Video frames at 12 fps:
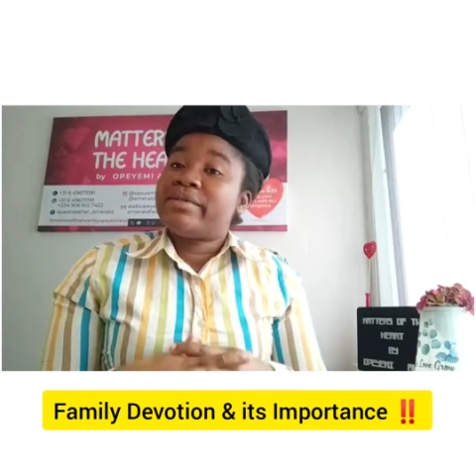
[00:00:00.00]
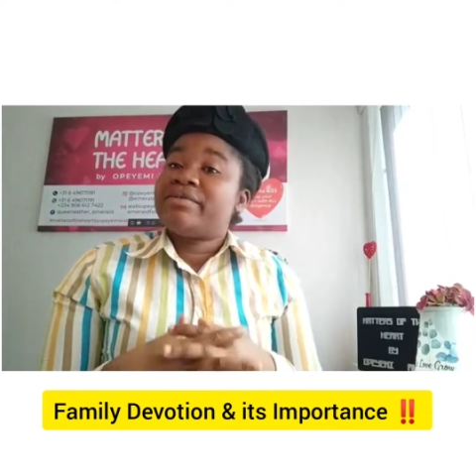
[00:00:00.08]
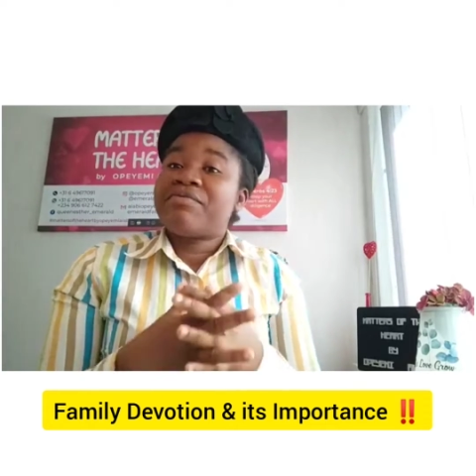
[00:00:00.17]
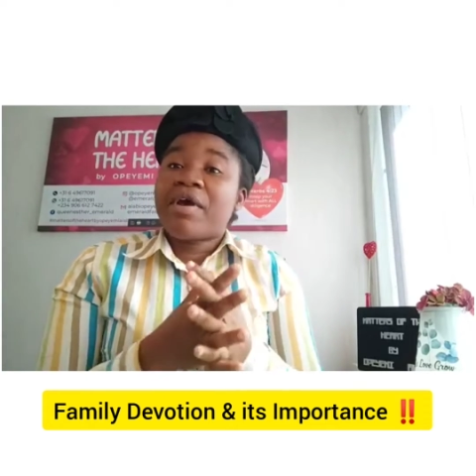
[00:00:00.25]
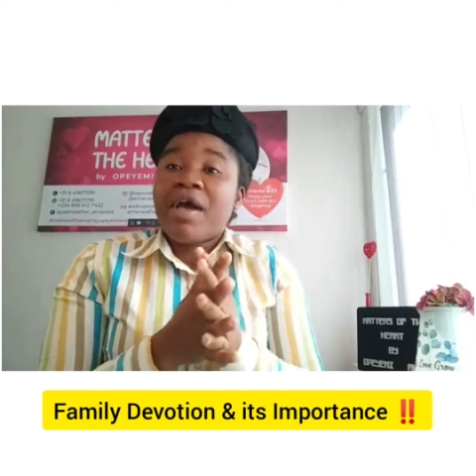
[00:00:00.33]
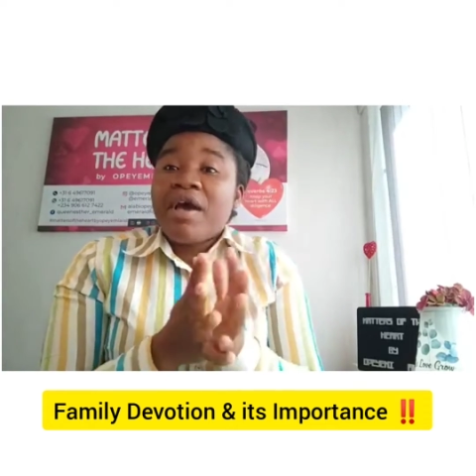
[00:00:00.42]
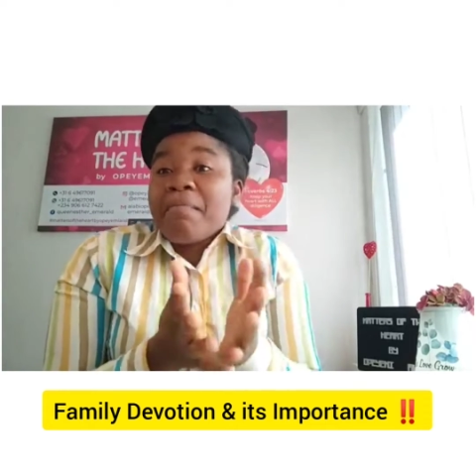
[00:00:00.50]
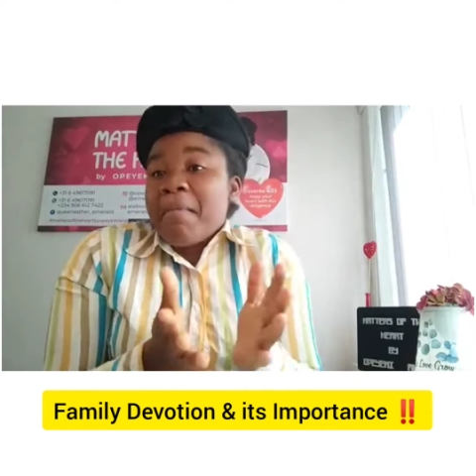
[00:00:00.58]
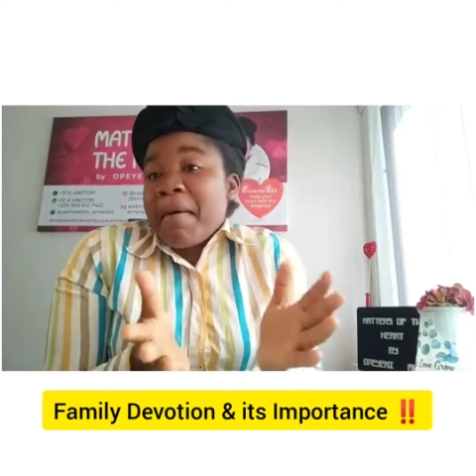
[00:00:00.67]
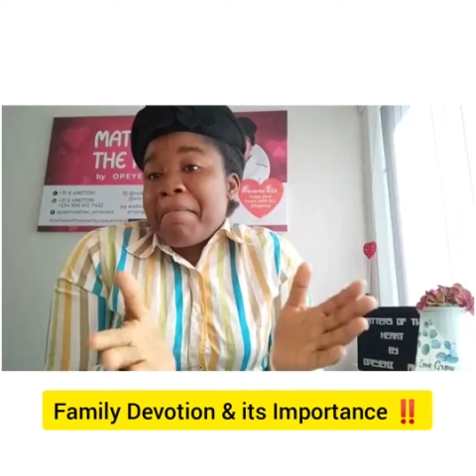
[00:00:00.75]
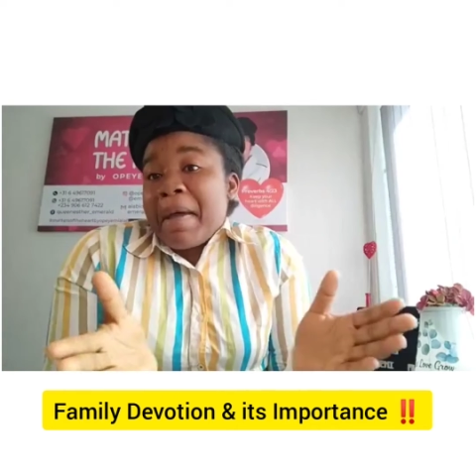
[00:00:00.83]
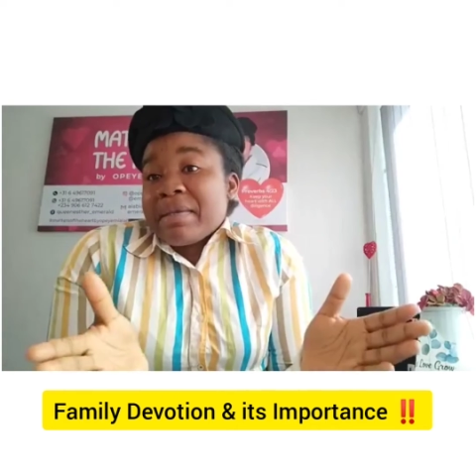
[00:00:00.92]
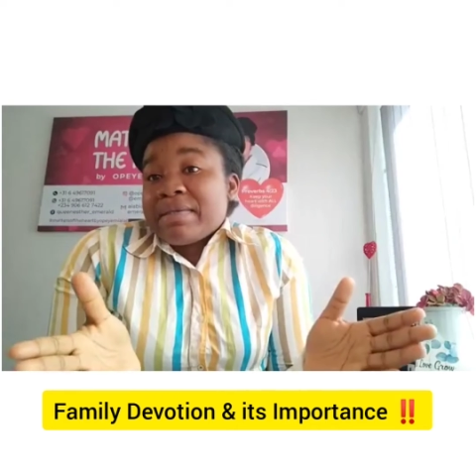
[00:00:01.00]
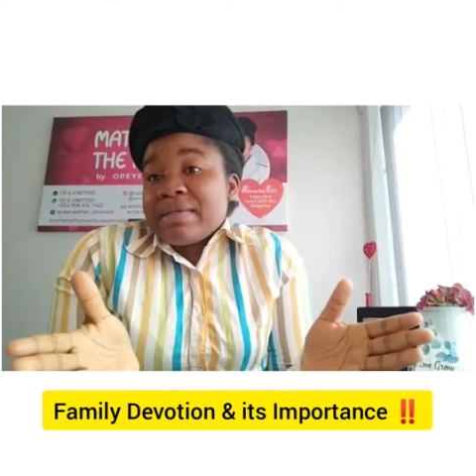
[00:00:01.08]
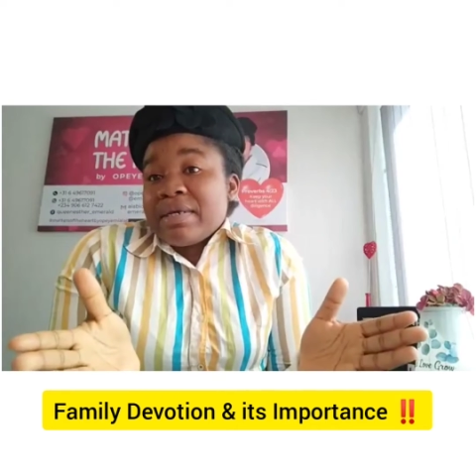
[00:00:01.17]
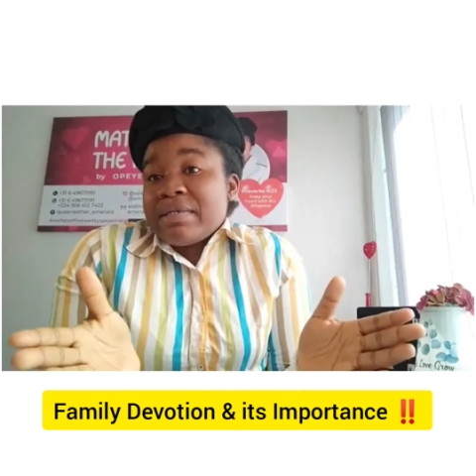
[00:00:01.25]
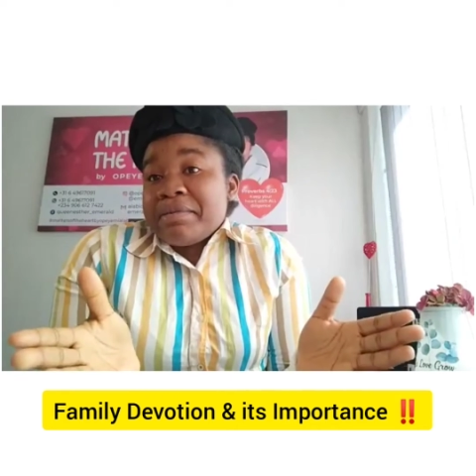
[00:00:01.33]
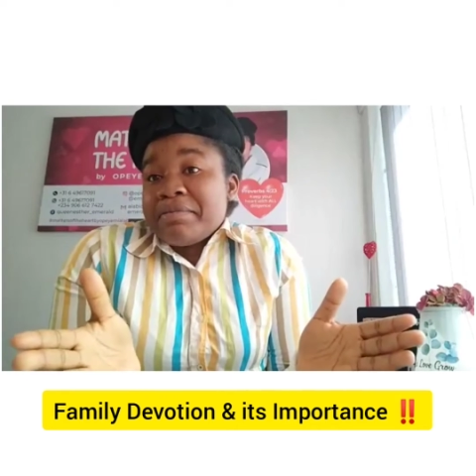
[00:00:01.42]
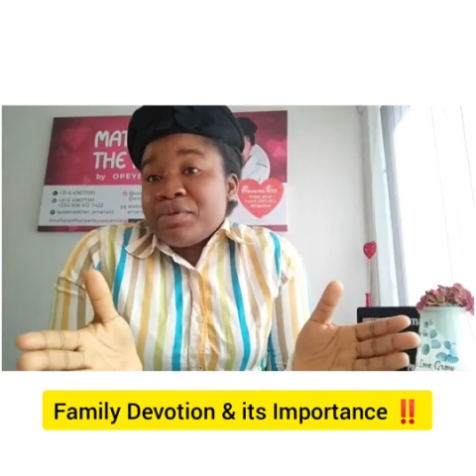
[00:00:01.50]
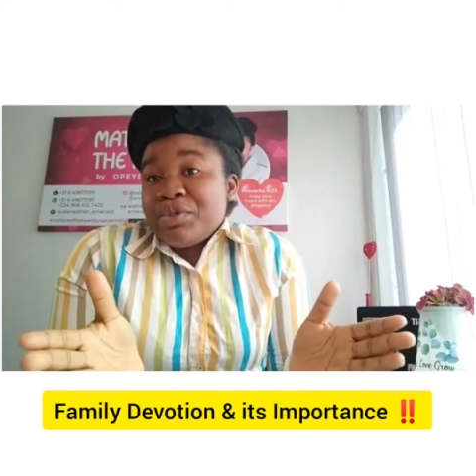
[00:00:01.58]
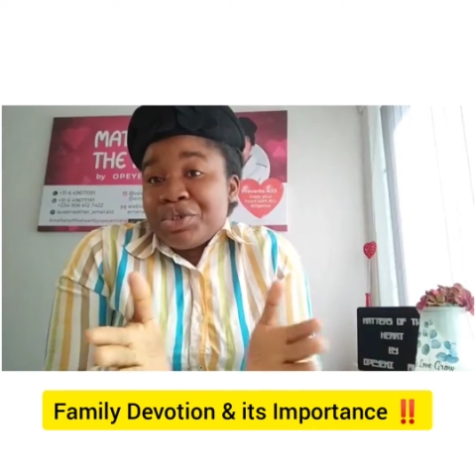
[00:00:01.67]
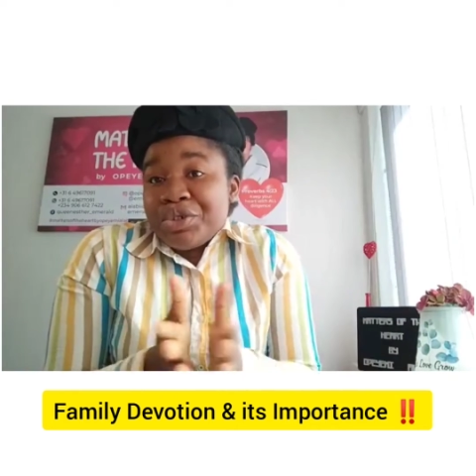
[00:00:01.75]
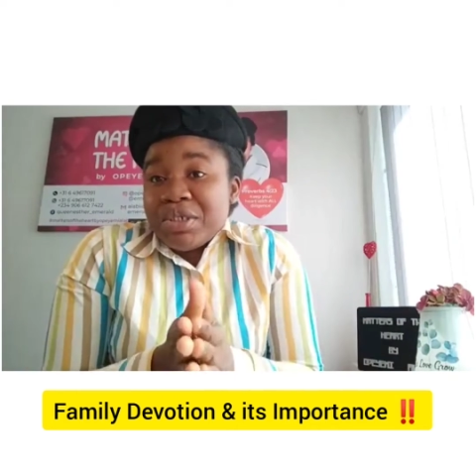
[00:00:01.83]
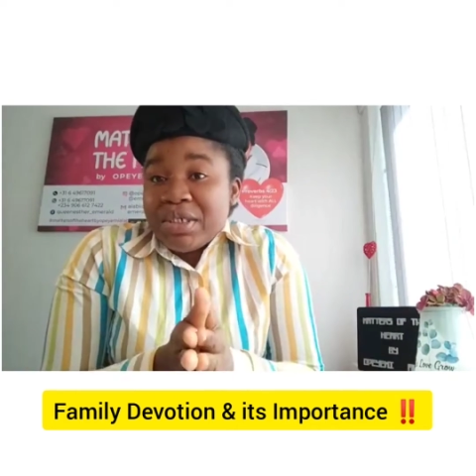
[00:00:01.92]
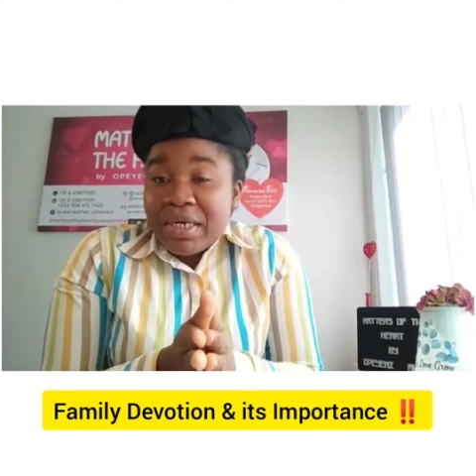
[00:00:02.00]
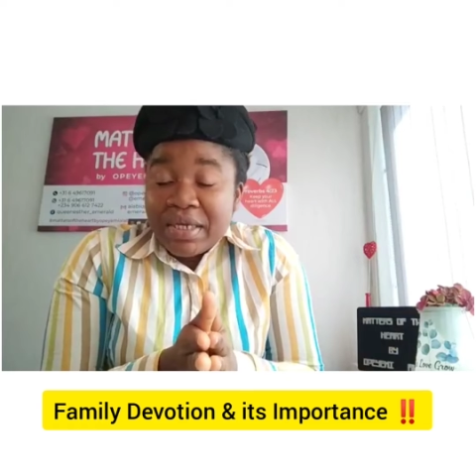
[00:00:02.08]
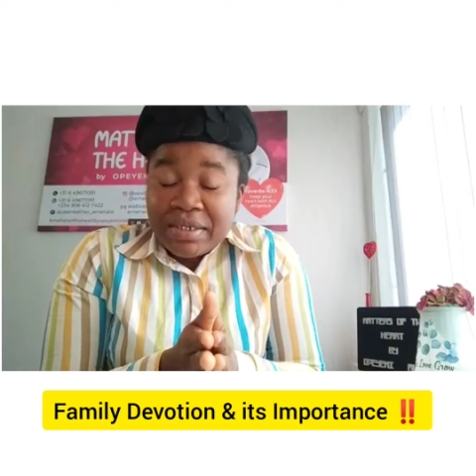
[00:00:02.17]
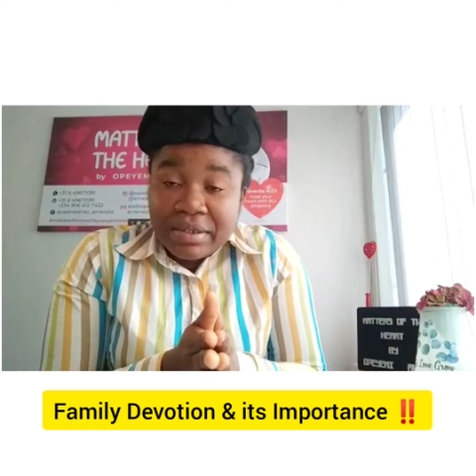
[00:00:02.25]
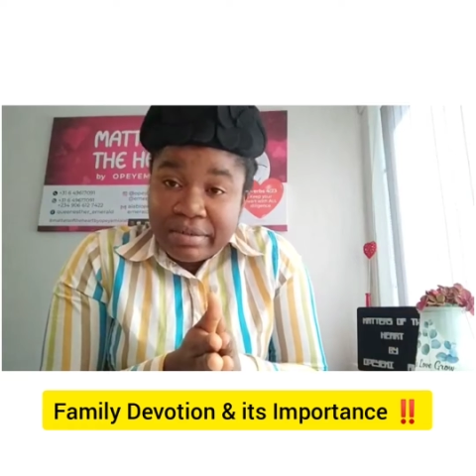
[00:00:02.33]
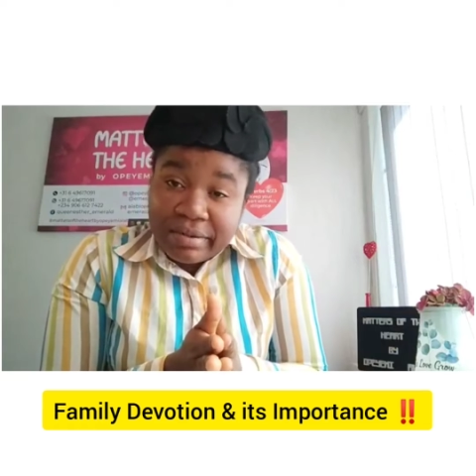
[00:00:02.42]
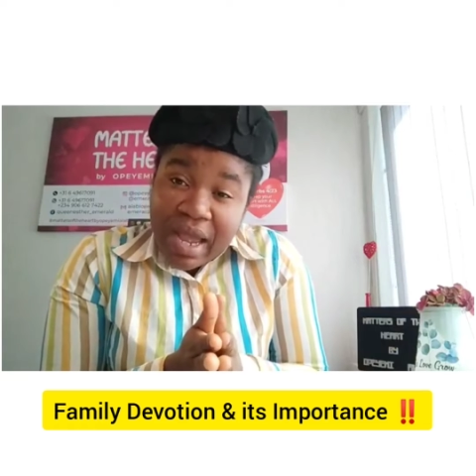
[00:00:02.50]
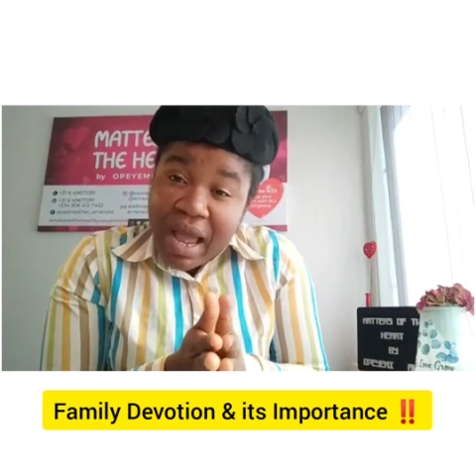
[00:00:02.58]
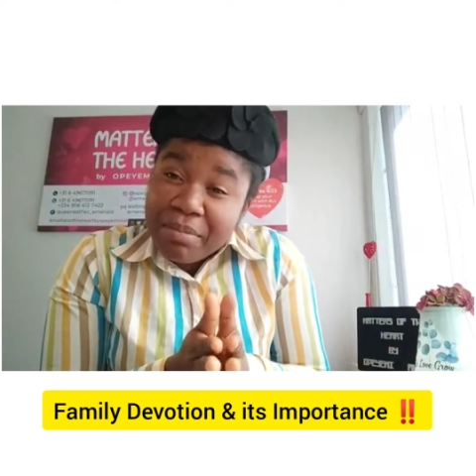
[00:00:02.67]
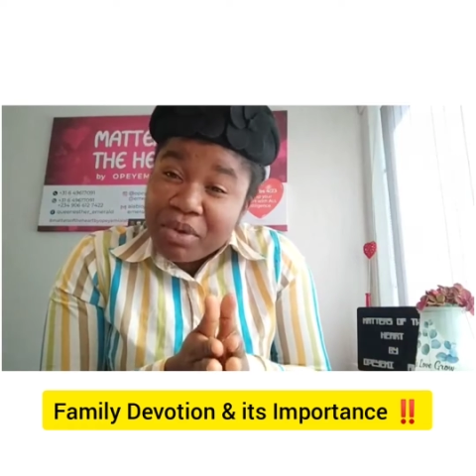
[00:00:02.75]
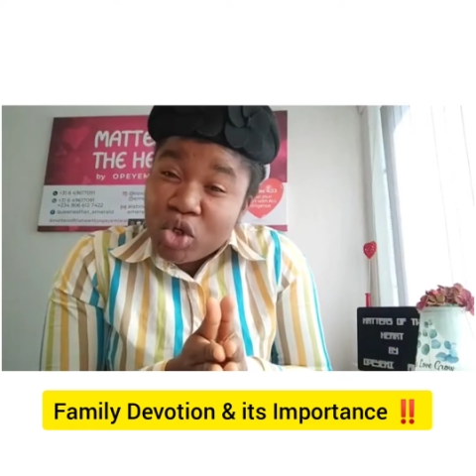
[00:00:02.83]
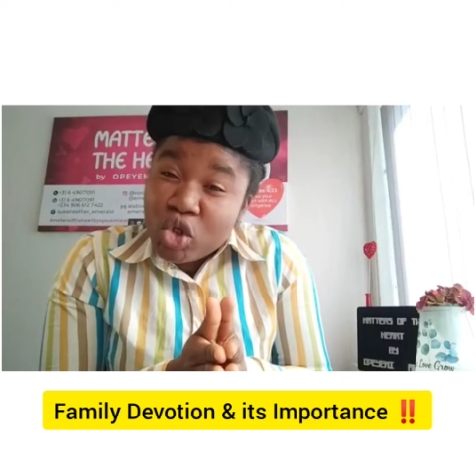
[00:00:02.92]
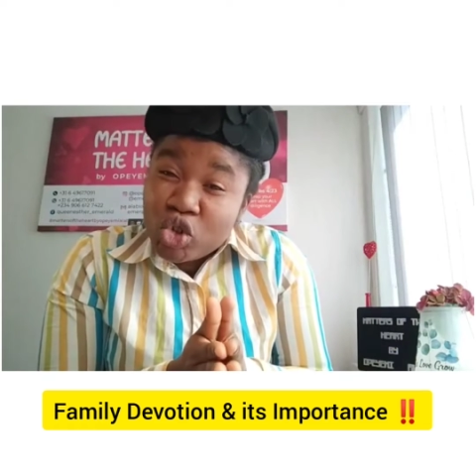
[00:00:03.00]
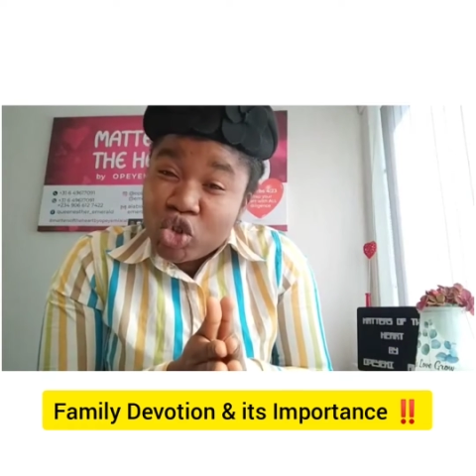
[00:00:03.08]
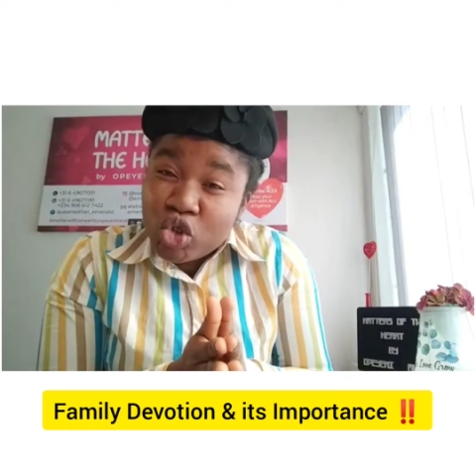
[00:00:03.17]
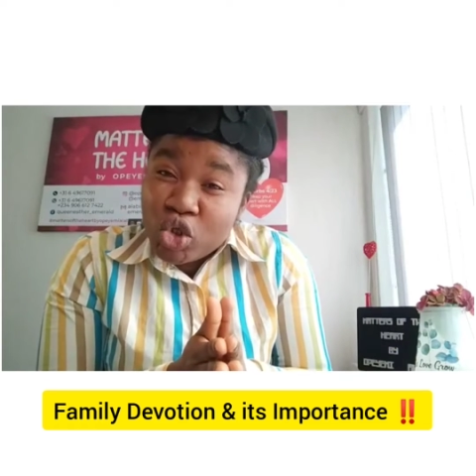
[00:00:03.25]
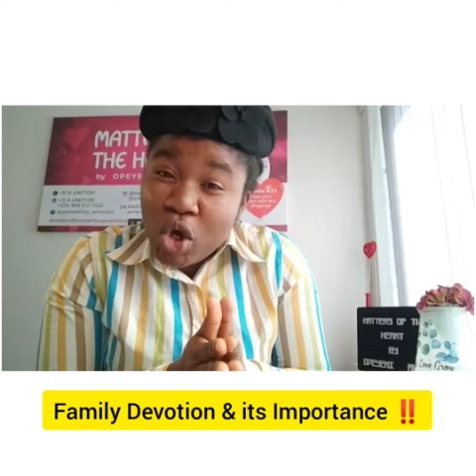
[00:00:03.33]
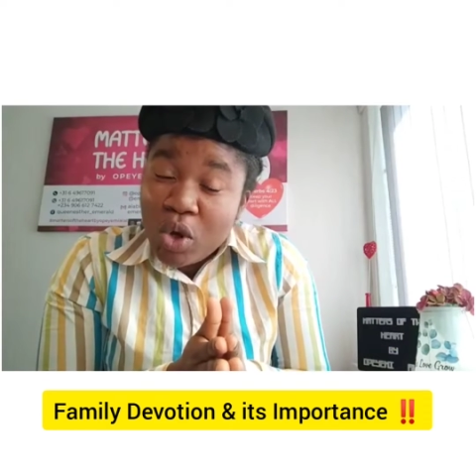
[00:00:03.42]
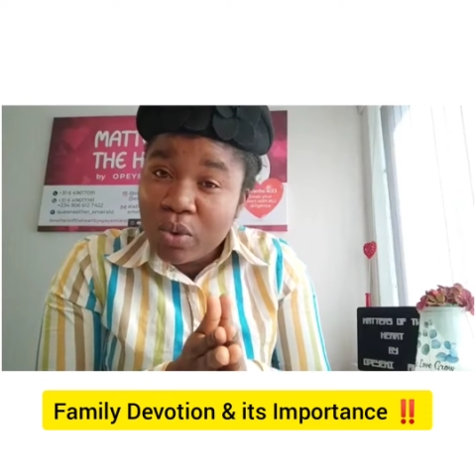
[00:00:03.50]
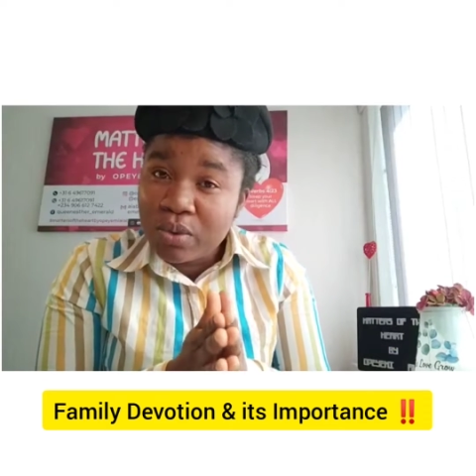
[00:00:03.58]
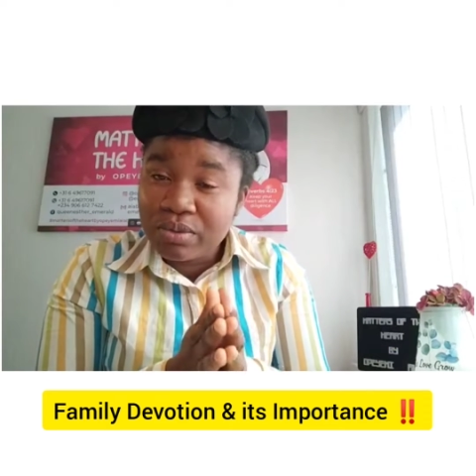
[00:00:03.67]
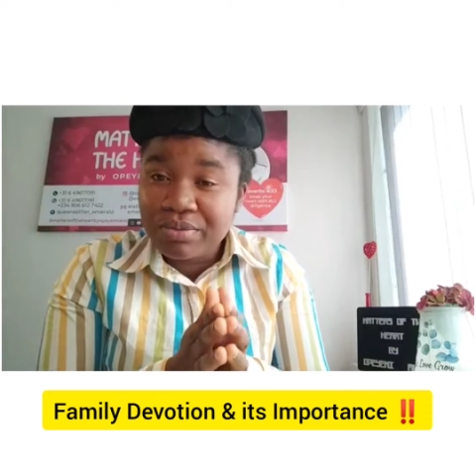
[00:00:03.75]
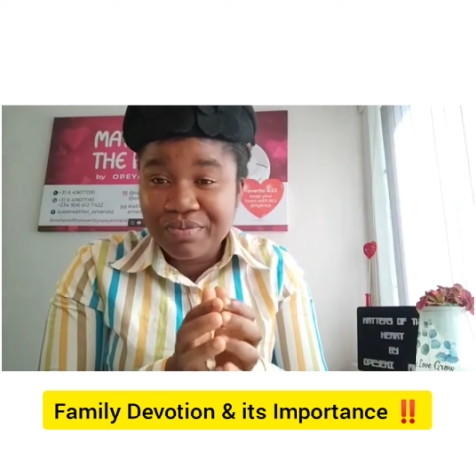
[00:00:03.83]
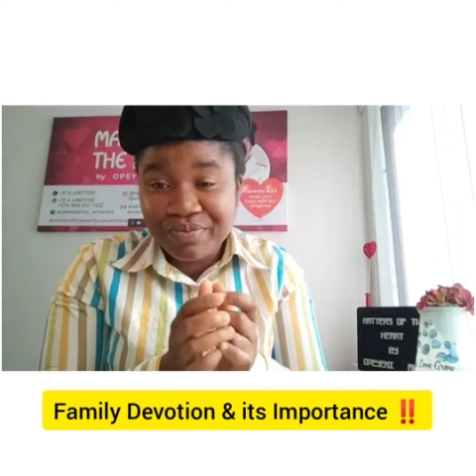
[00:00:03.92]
If I have my personal devotion, then I'm good to go.